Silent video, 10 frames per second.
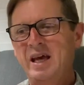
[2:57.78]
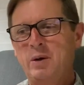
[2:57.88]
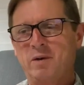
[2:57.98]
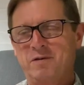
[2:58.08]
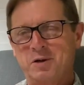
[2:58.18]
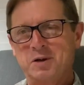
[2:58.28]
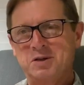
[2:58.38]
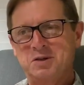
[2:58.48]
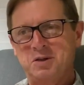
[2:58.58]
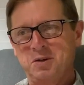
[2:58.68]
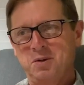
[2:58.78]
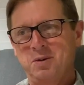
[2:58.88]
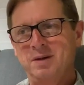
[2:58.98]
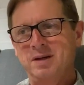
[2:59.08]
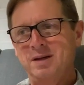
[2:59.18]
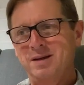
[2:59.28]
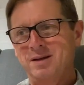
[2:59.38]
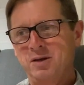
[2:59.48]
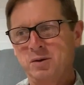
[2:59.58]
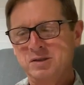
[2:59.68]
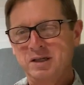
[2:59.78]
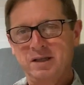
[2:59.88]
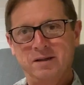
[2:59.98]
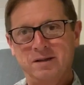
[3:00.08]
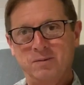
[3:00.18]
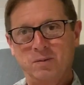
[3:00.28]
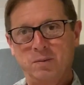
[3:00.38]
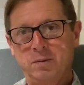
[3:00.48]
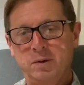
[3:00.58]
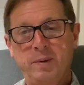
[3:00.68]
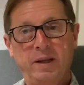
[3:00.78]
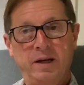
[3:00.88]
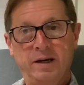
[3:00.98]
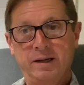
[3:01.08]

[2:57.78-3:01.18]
it refers to using to being in a